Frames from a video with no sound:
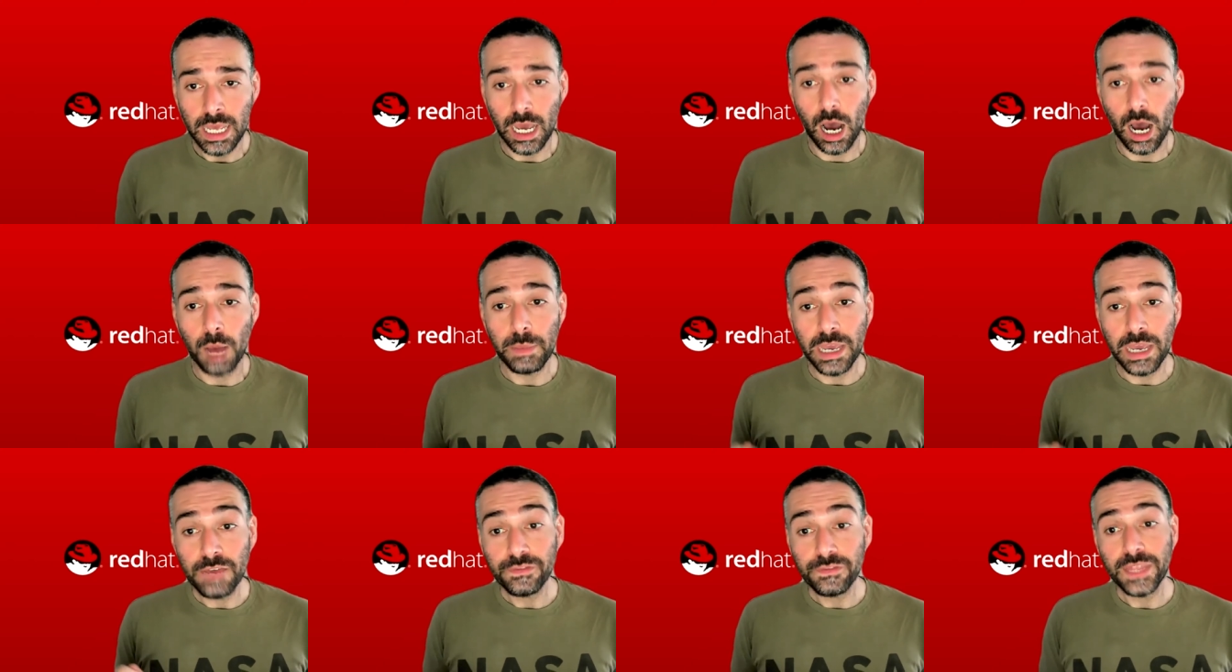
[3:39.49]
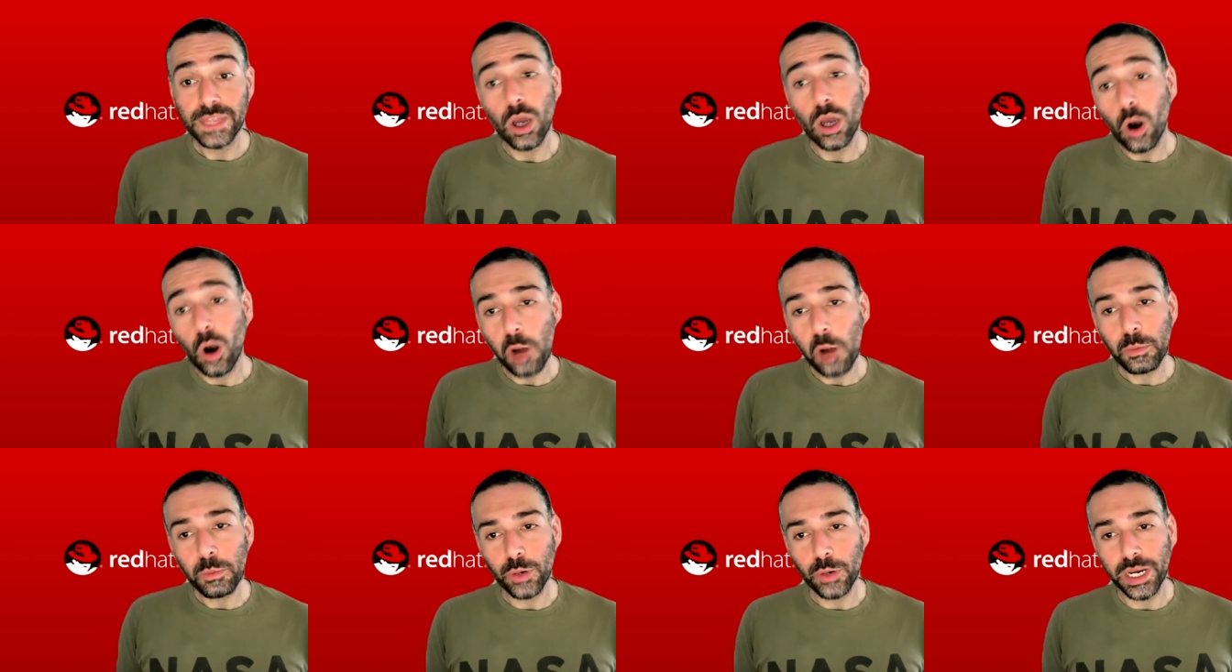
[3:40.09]
Um, if they are
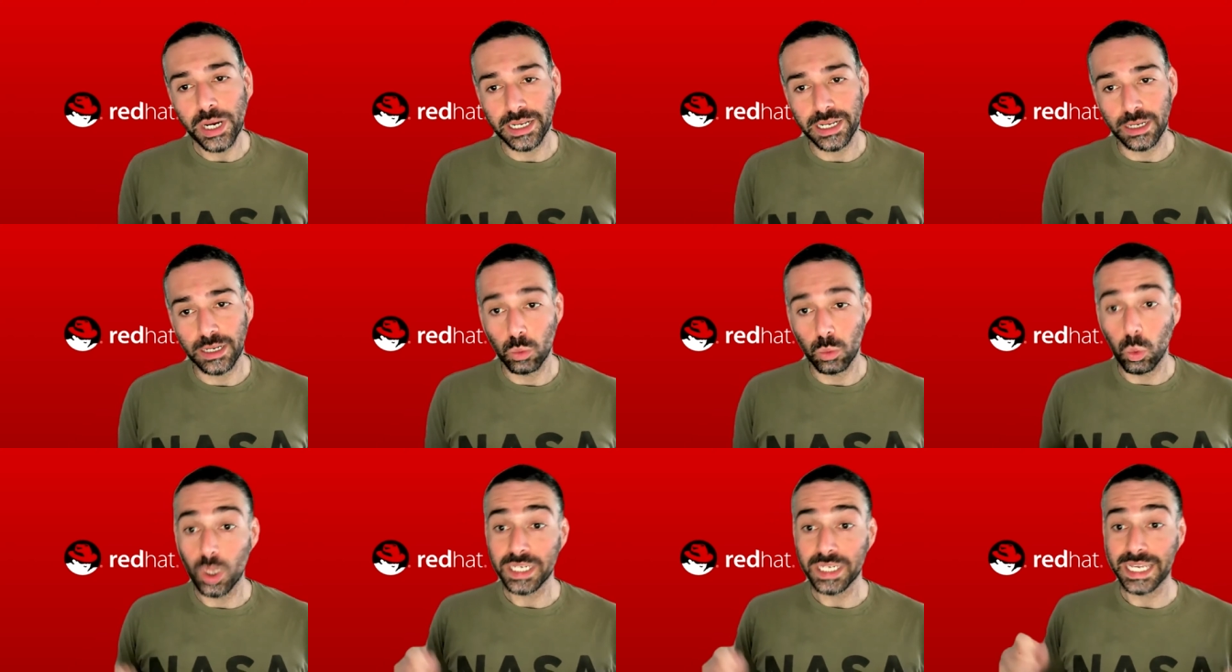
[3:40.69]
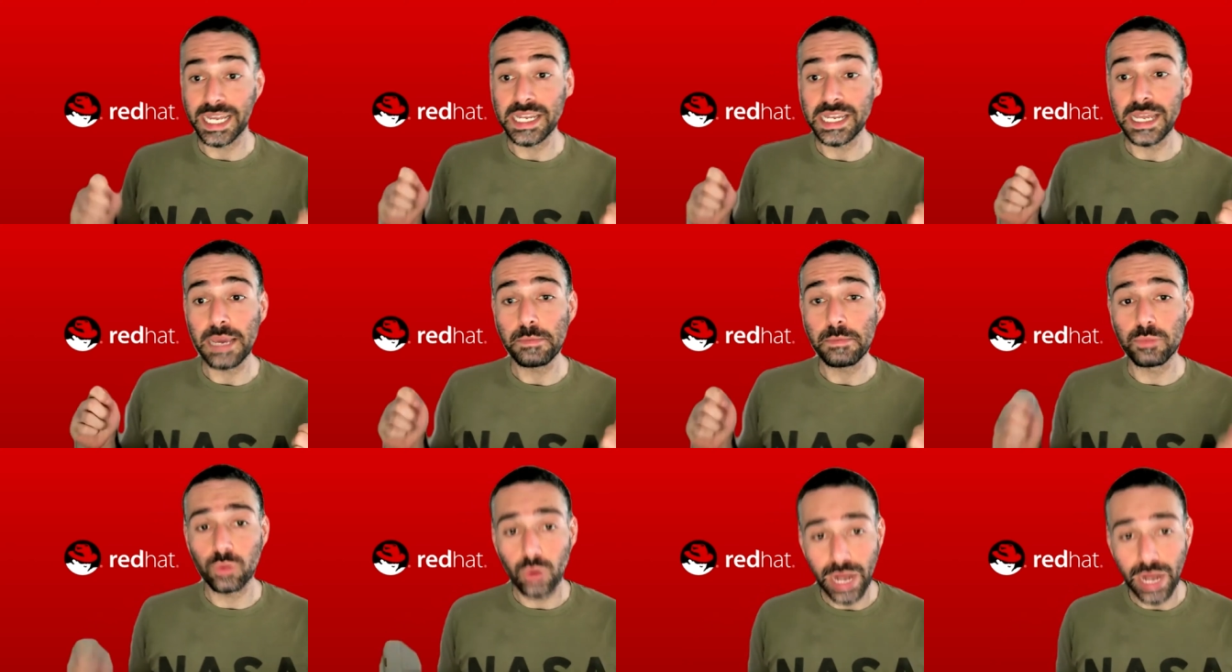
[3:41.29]
upgraded, what can they
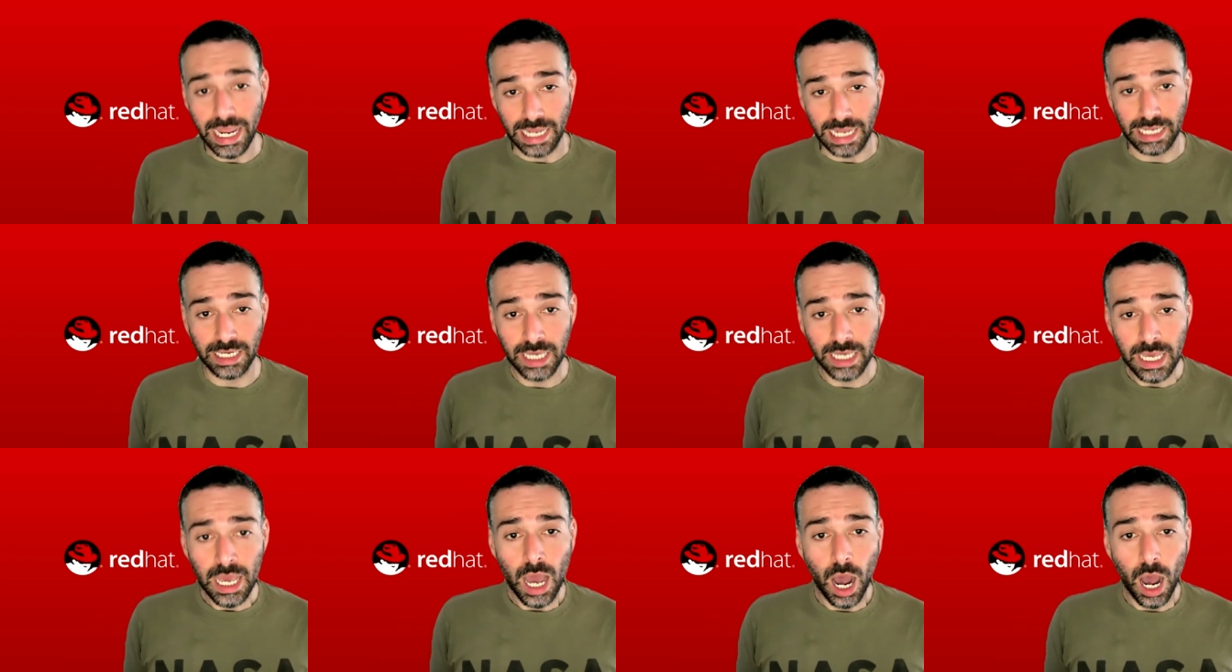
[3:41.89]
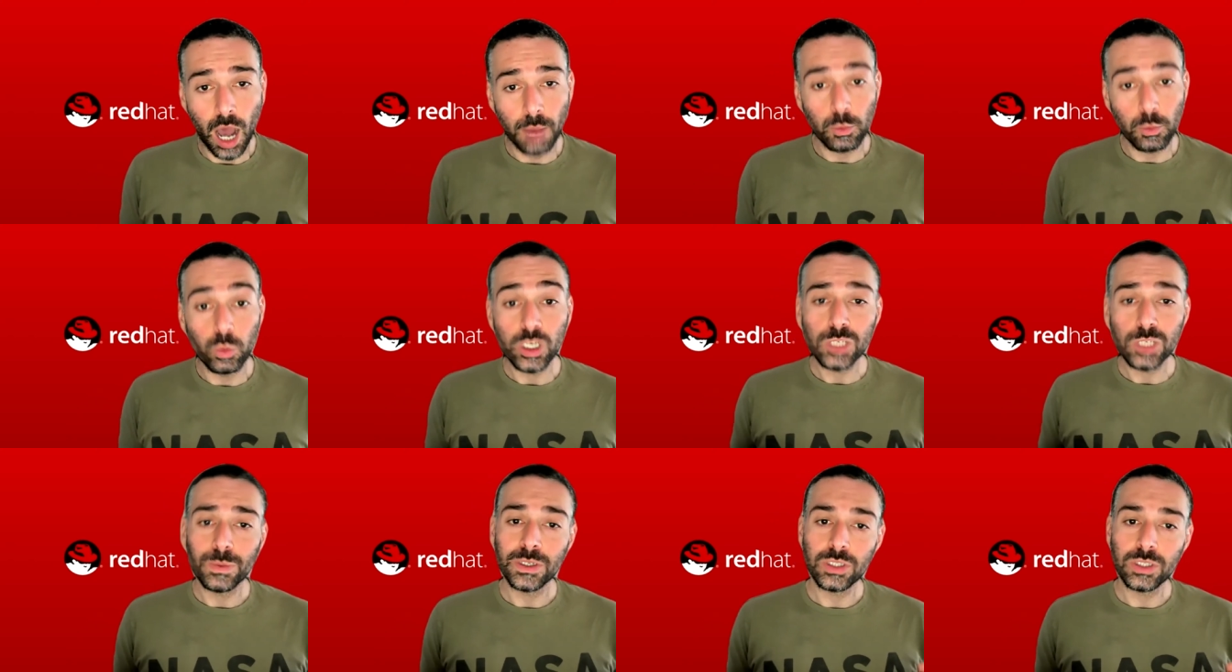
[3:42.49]
break? Um,
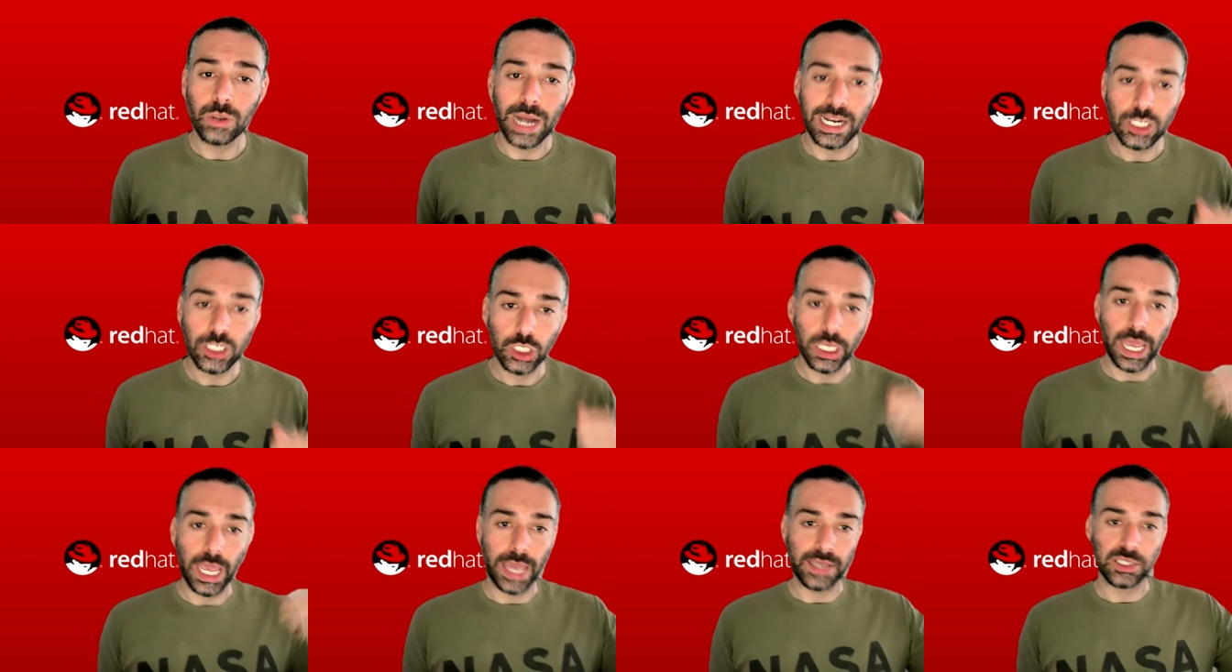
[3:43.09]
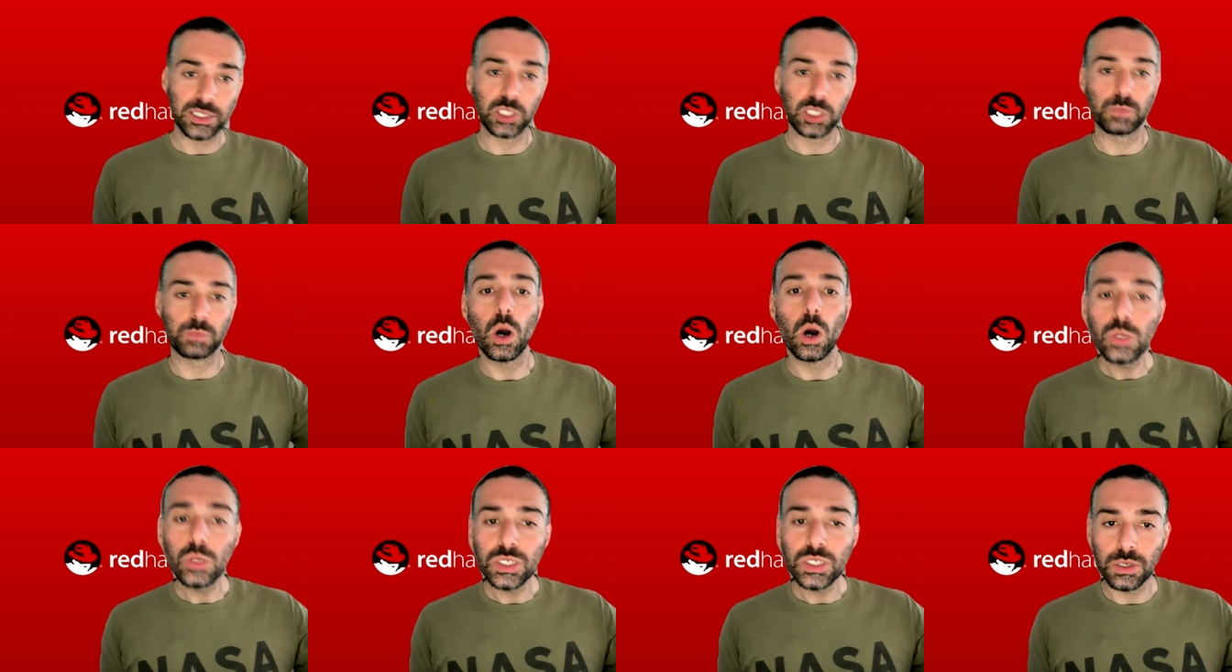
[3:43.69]
which ones are actually
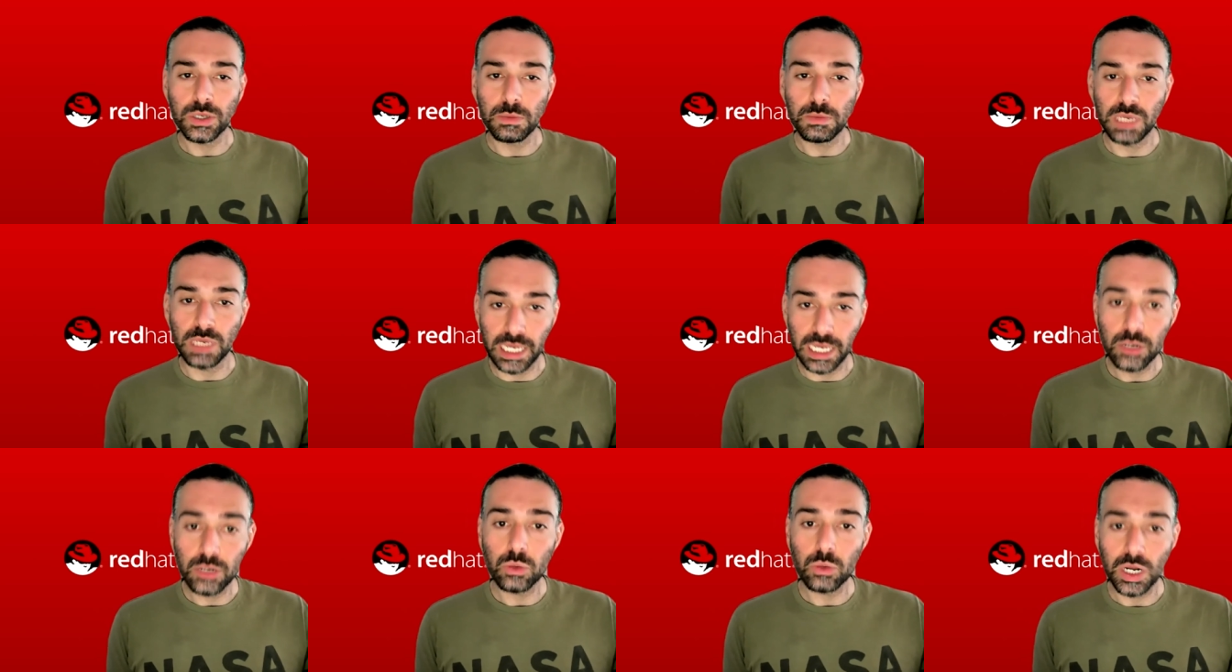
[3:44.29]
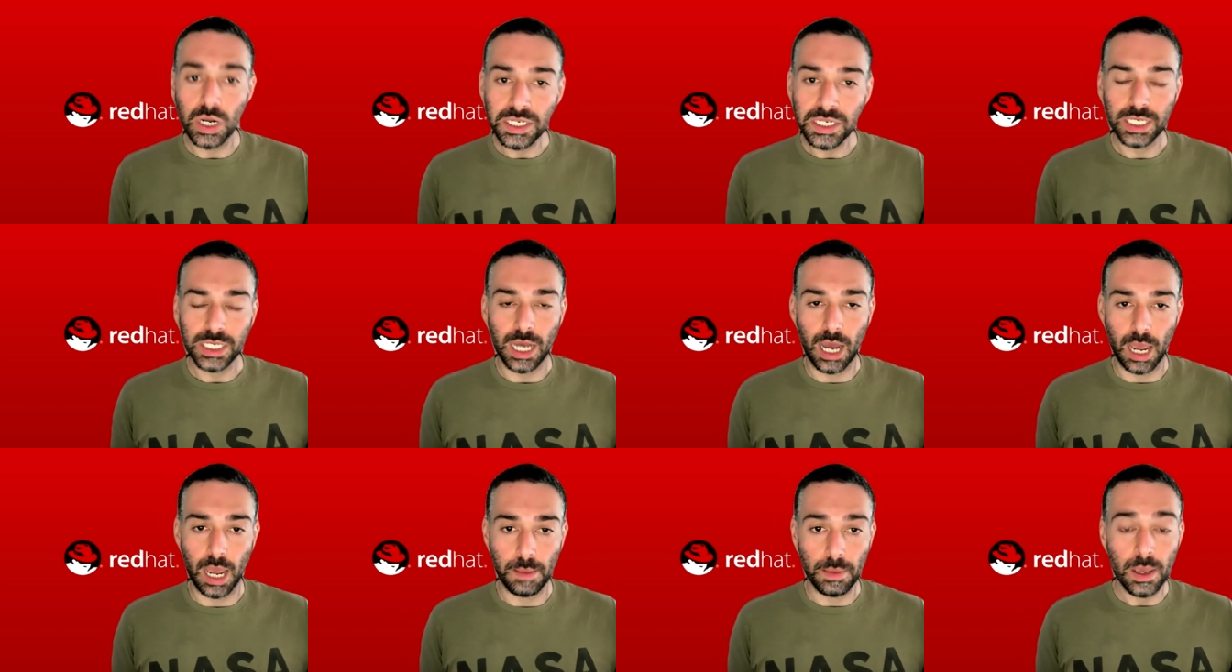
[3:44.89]
exposed to me in runtime?
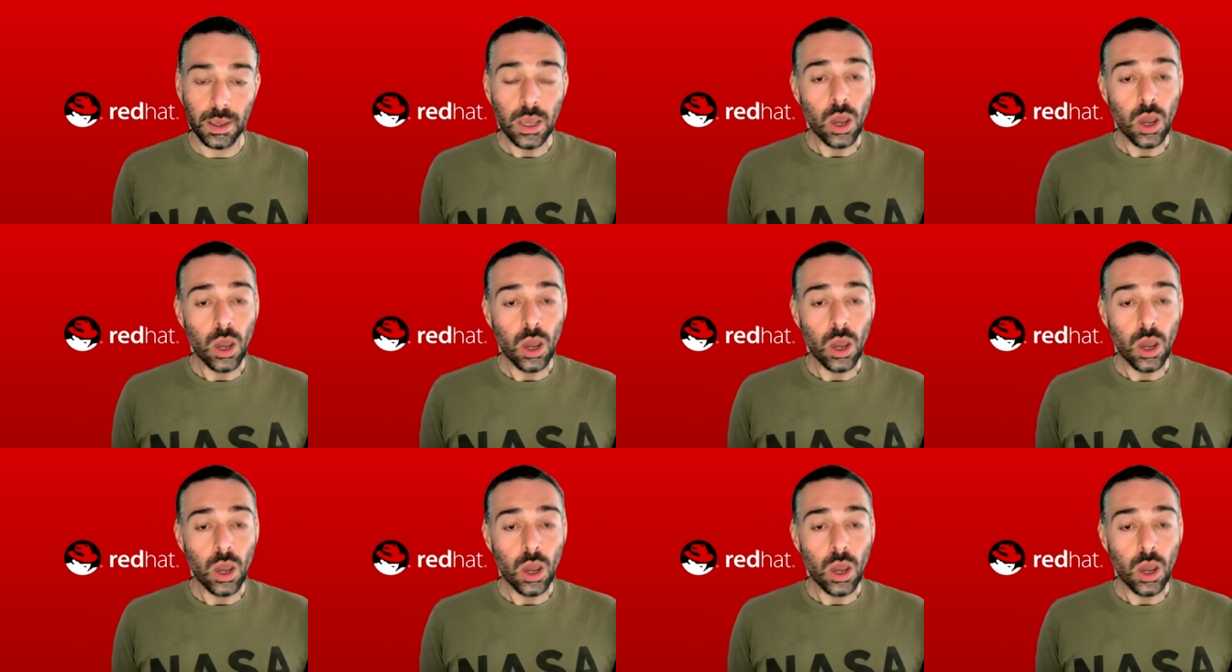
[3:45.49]
time